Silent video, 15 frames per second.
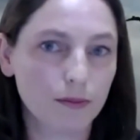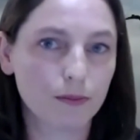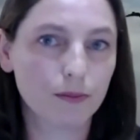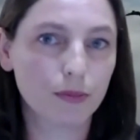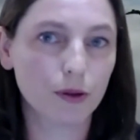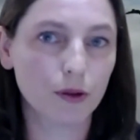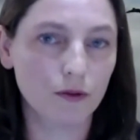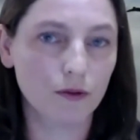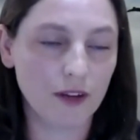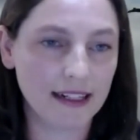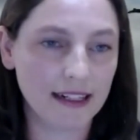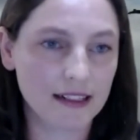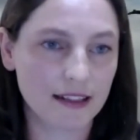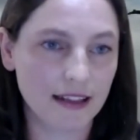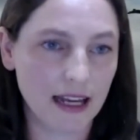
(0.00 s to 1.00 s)

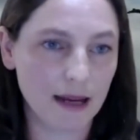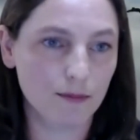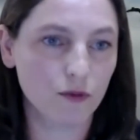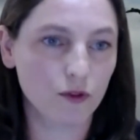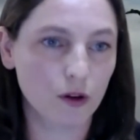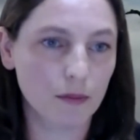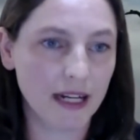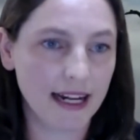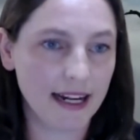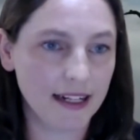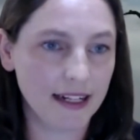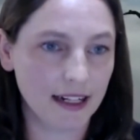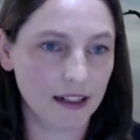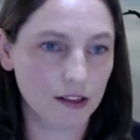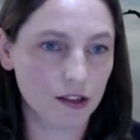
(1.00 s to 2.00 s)
prevent them from
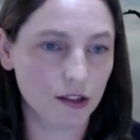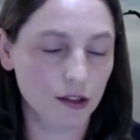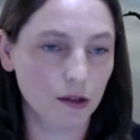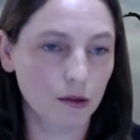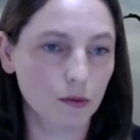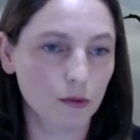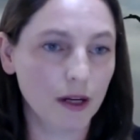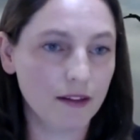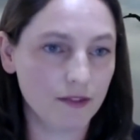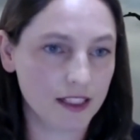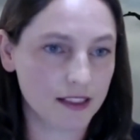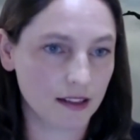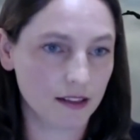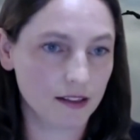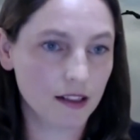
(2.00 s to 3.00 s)
needing to
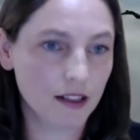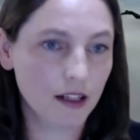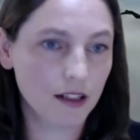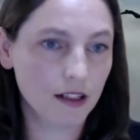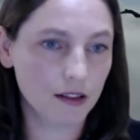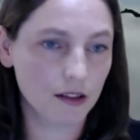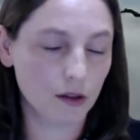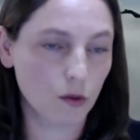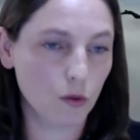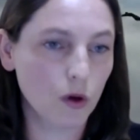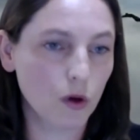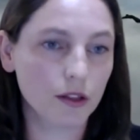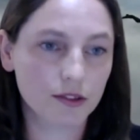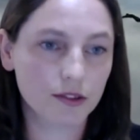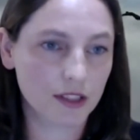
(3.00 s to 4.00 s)
revisit the
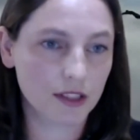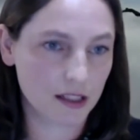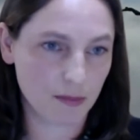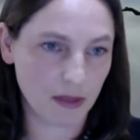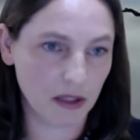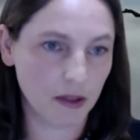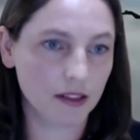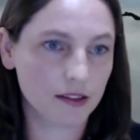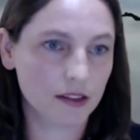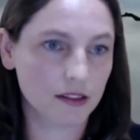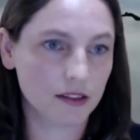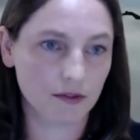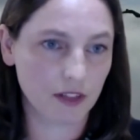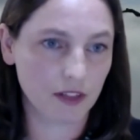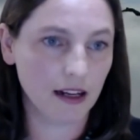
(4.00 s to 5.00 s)
worst experiences
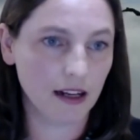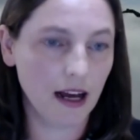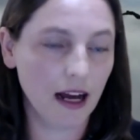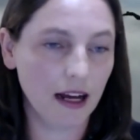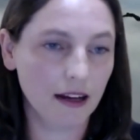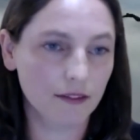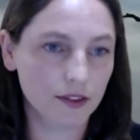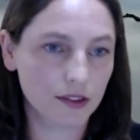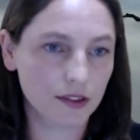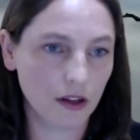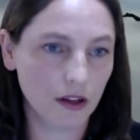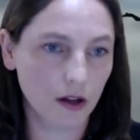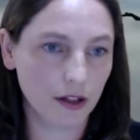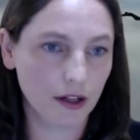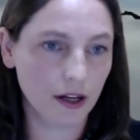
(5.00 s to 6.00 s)
of their lives
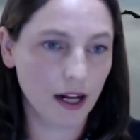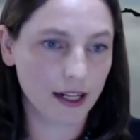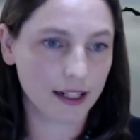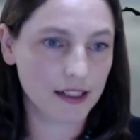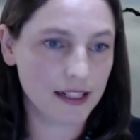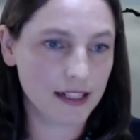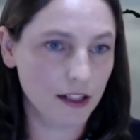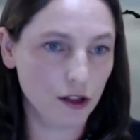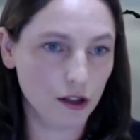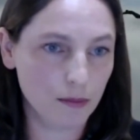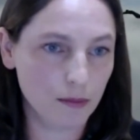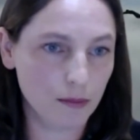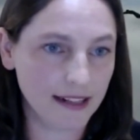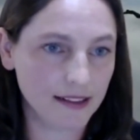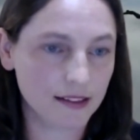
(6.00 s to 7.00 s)
on a continued
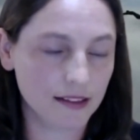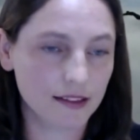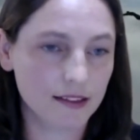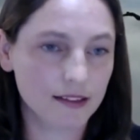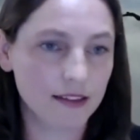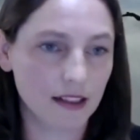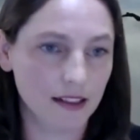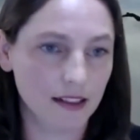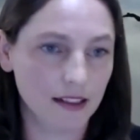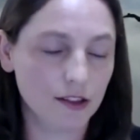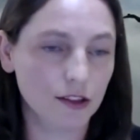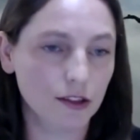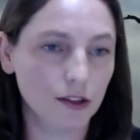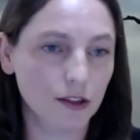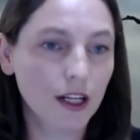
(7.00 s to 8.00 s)
basis, and
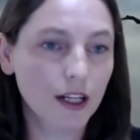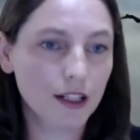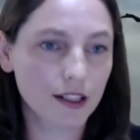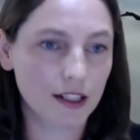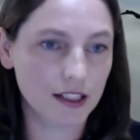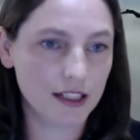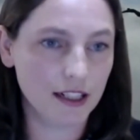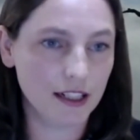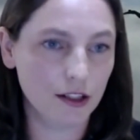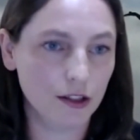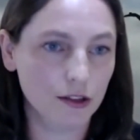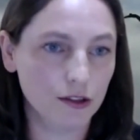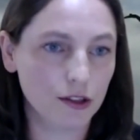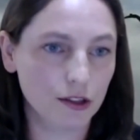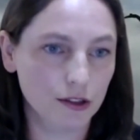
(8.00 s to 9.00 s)
to
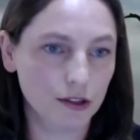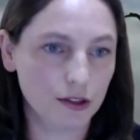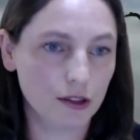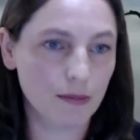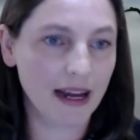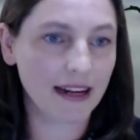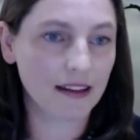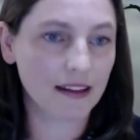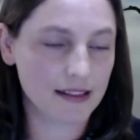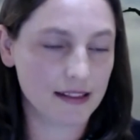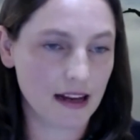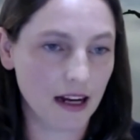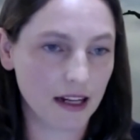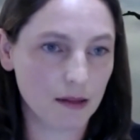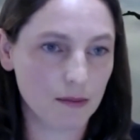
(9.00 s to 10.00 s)
continue to make these
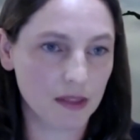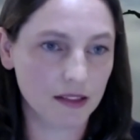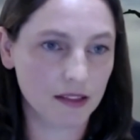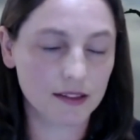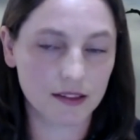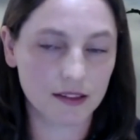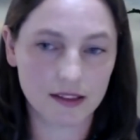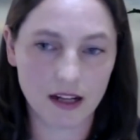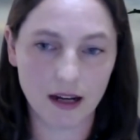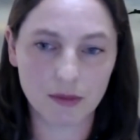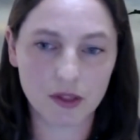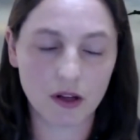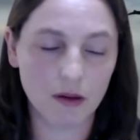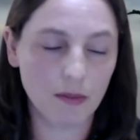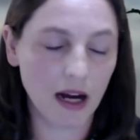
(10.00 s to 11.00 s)
arguments as times
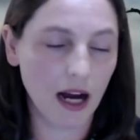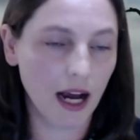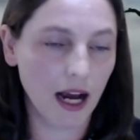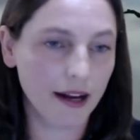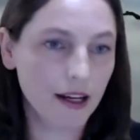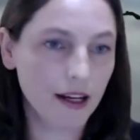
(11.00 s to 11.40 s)
go by.